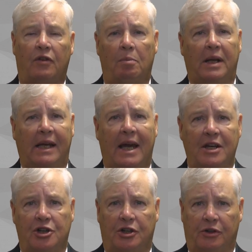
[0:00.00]

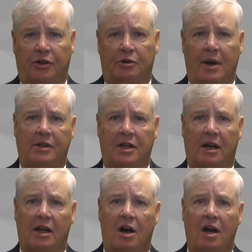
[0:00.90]
obligation throughout our
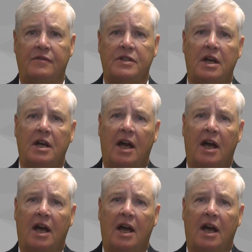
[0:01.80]
lives,